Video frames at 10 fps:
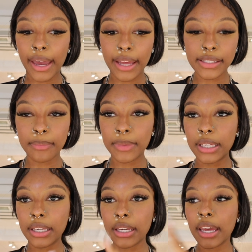I got
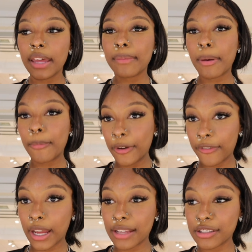something and my
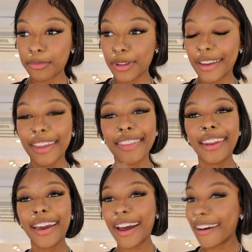boyfriend got something, and then
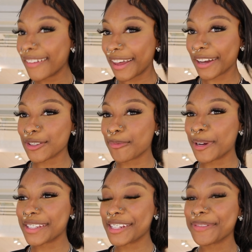I got the EXO
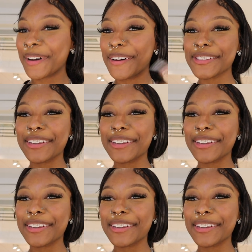bracelet as well.